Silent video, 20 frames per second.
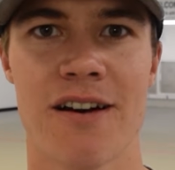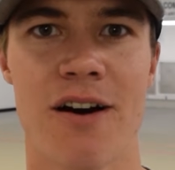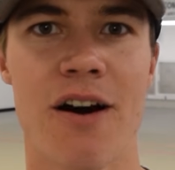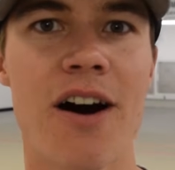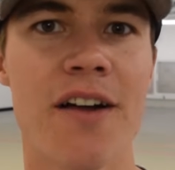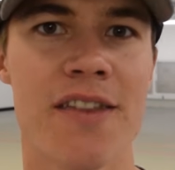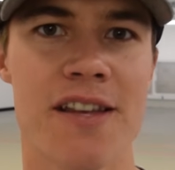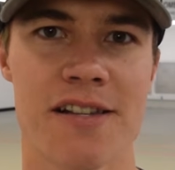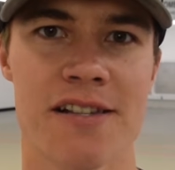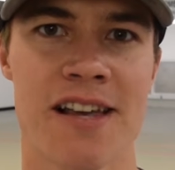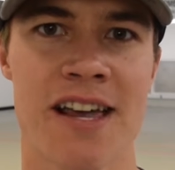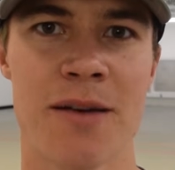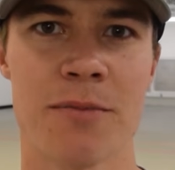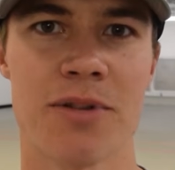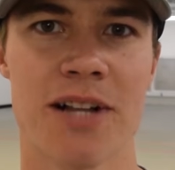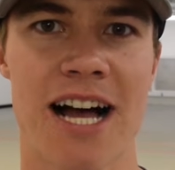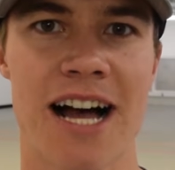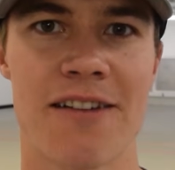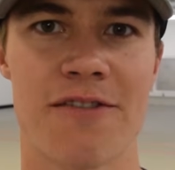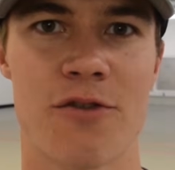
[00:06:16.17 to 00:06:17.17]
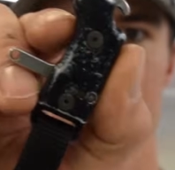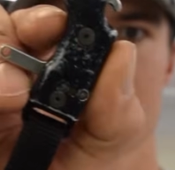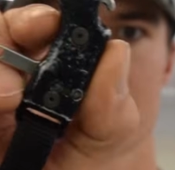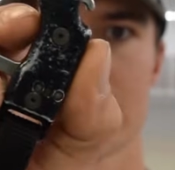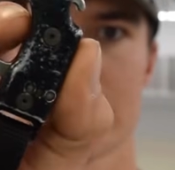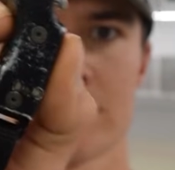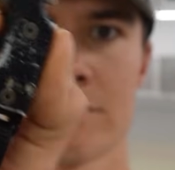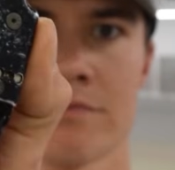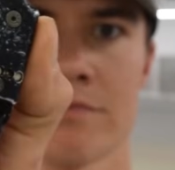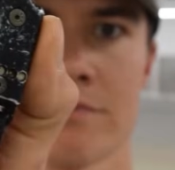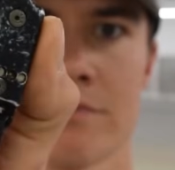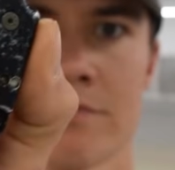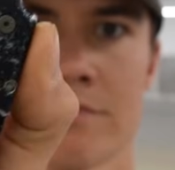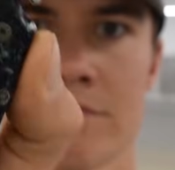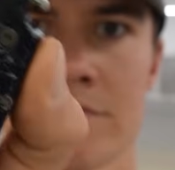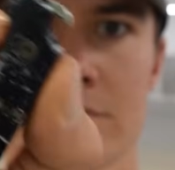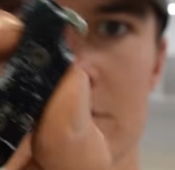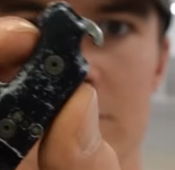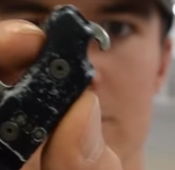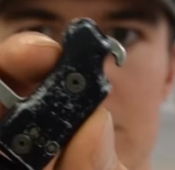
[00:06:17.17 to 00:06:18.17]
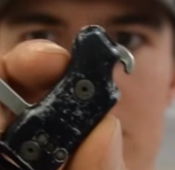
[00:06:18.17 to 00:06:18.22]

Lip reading: on the same platform, which is the